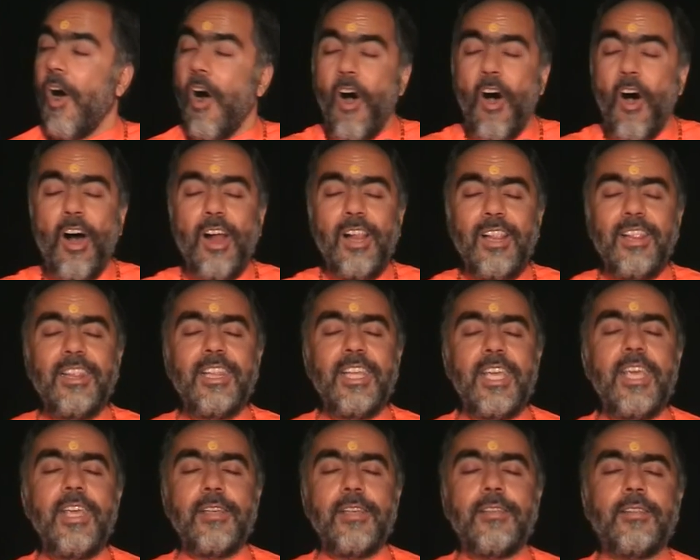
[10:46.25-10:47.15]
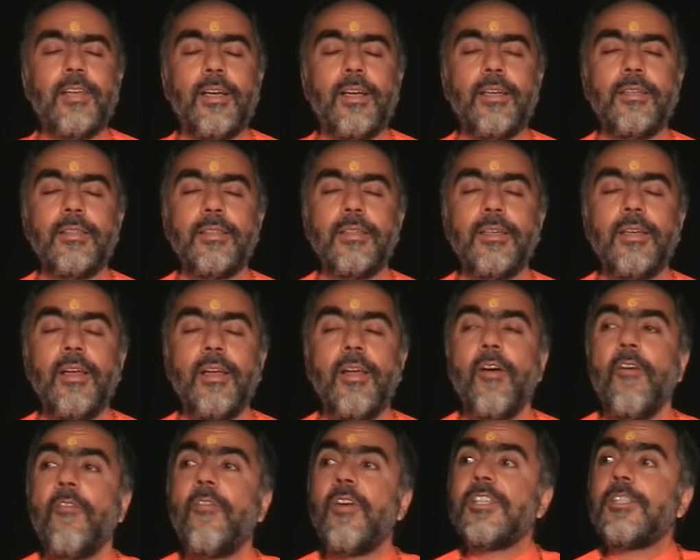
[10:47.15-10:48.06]
All these
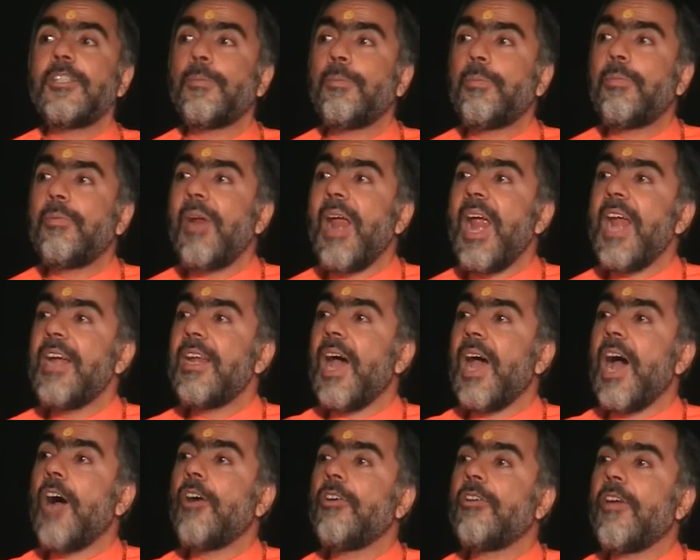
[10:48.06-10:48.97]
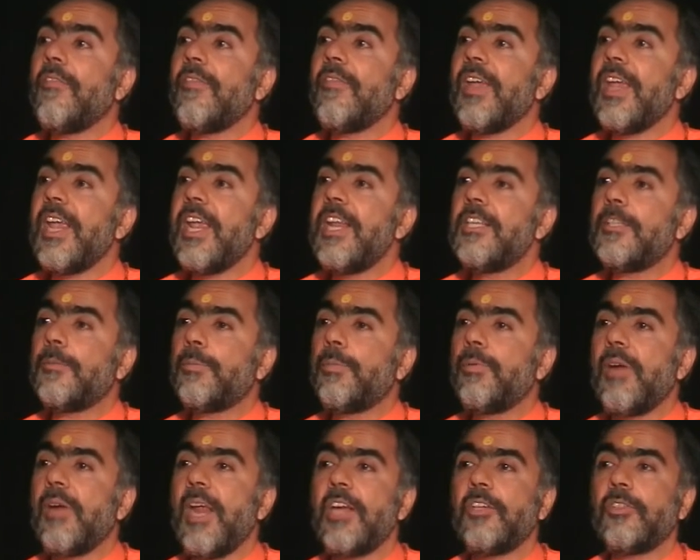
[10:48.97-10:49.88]
were spread out of
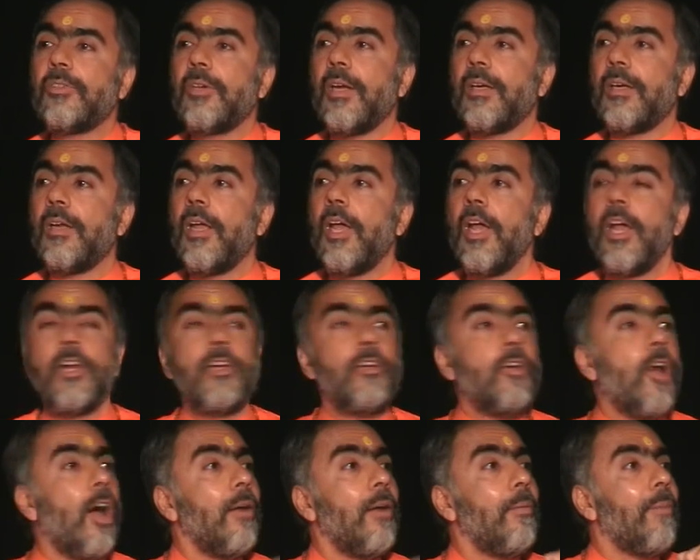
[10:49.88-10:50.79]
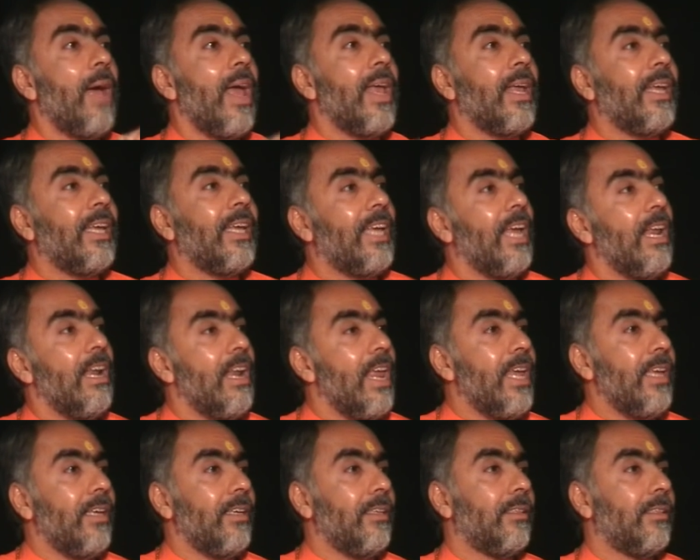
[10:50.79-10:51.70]
inspiration, not by
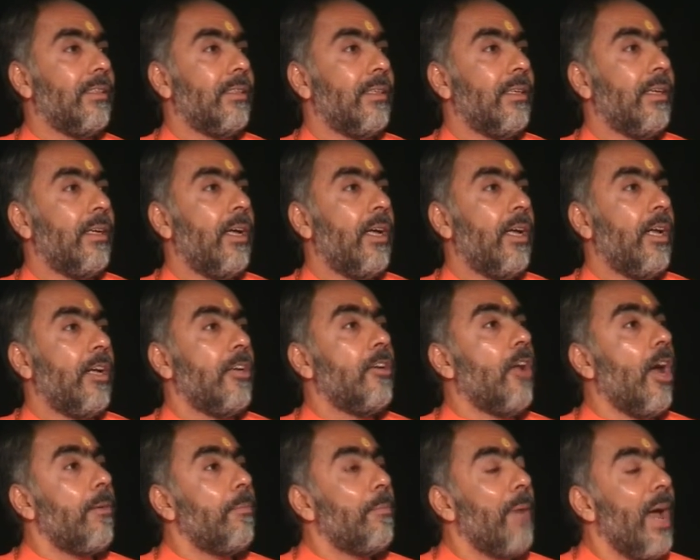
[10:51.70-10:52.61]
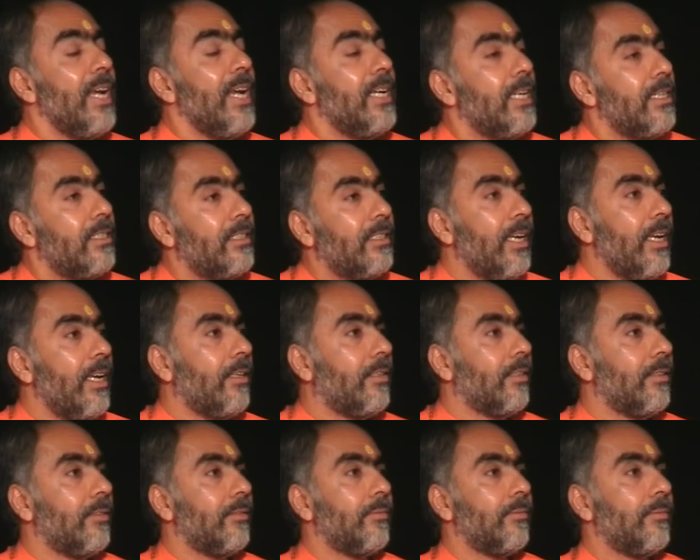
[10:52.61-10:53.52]
killing, not by
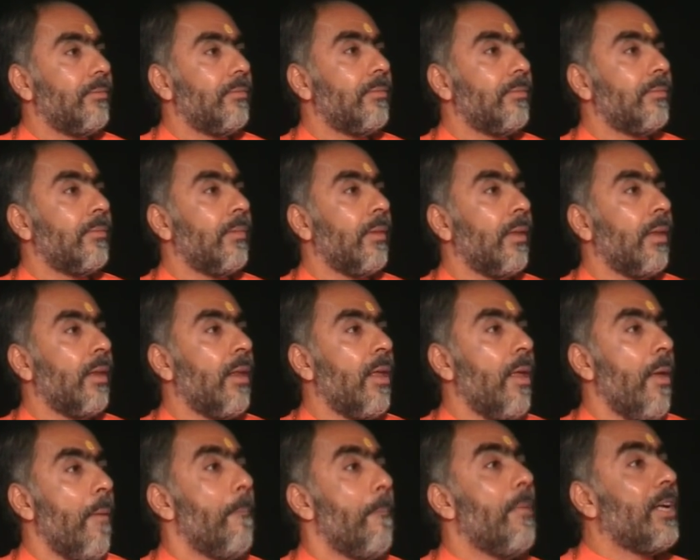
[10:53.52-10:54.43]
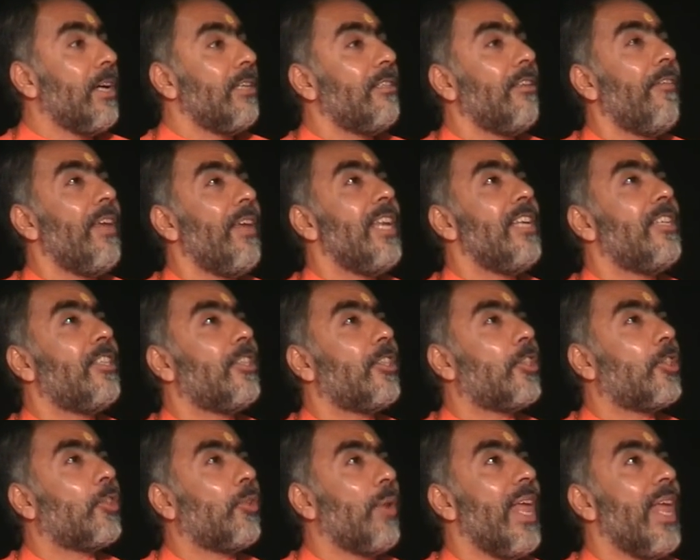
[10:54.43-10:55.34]
deceit. Because the very
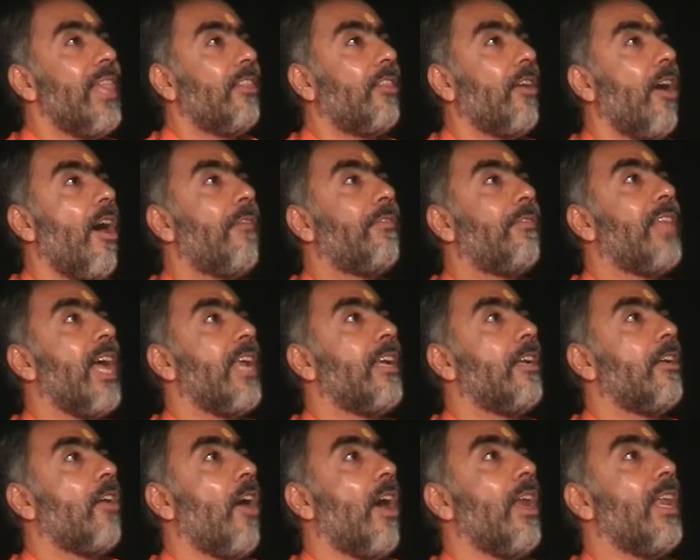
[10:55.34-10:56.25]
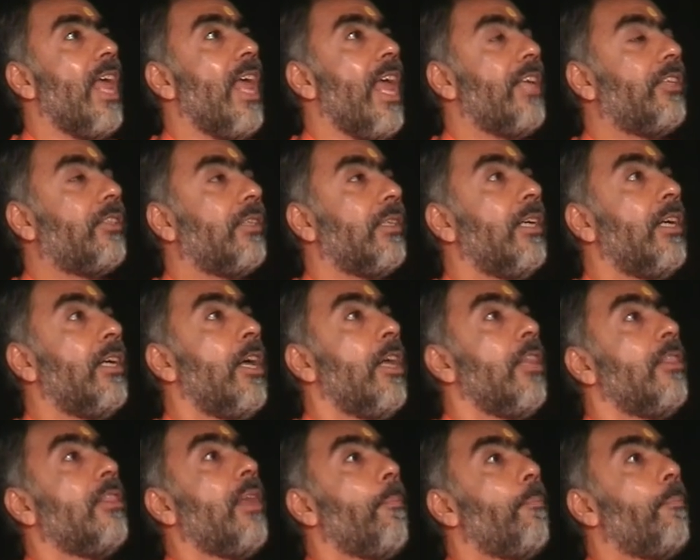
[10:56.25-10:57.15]
strength of that knowledge,
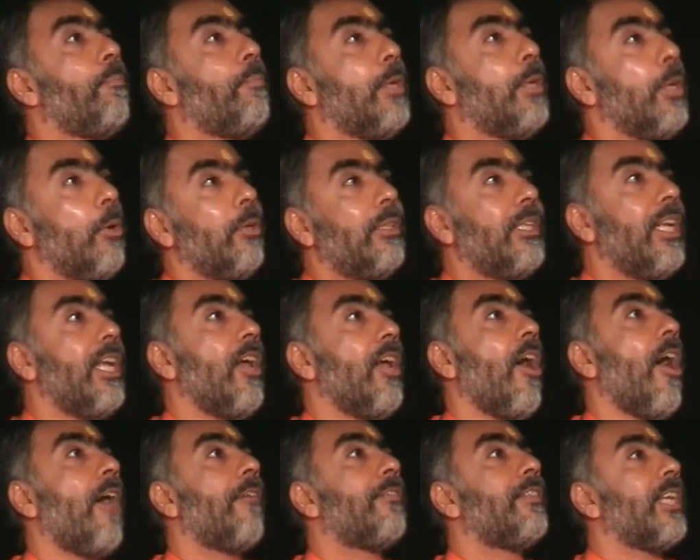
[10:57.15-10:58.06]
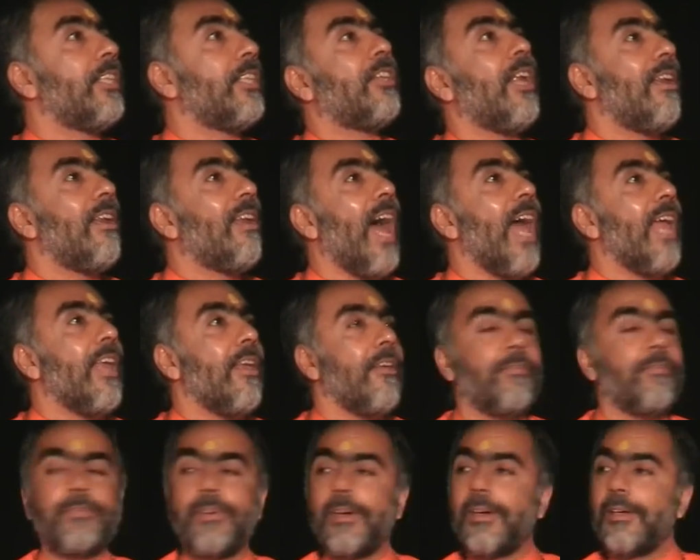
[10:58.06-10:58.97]
the beauty of such a
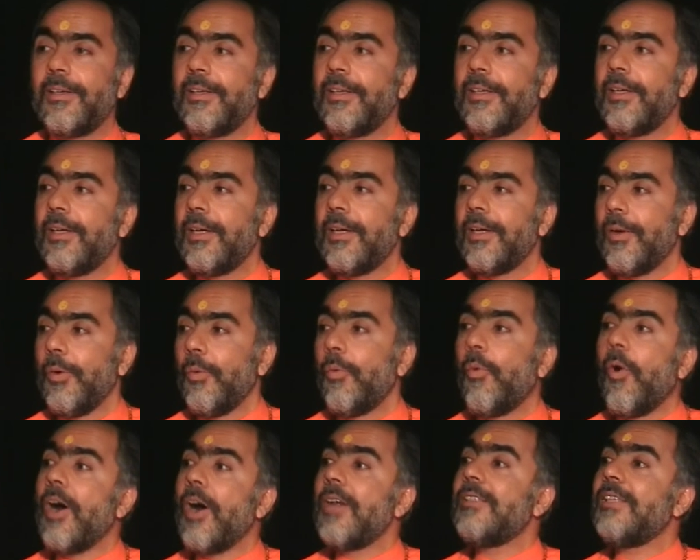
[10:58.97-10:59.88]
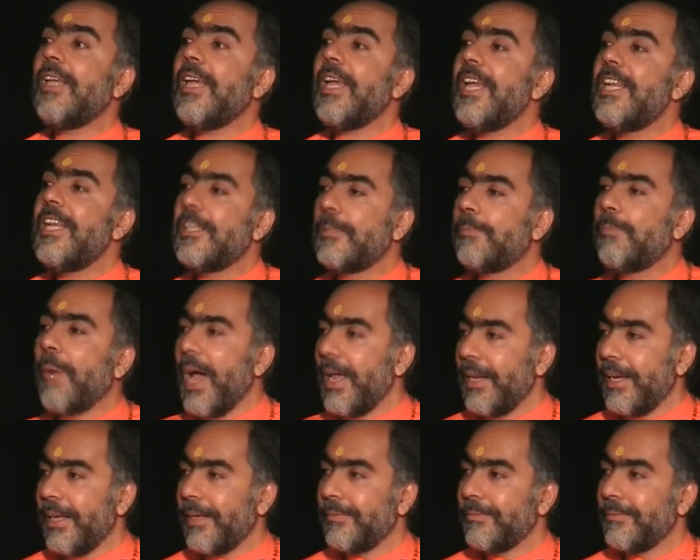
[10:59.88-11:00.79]
life was
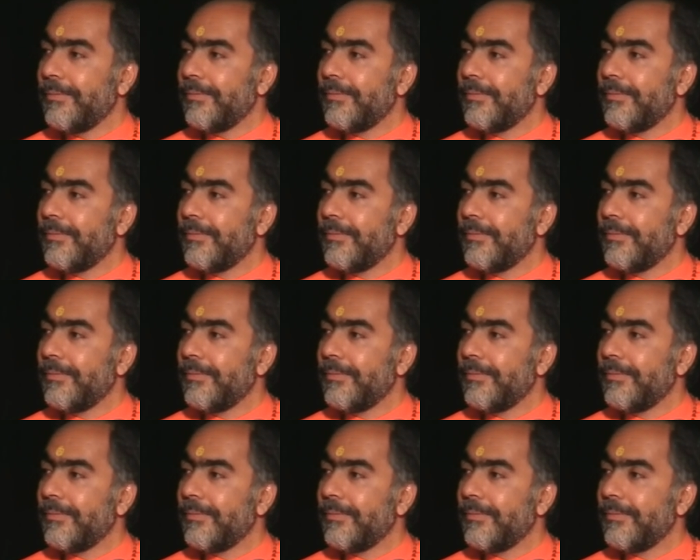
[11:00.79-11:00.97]
inspiring.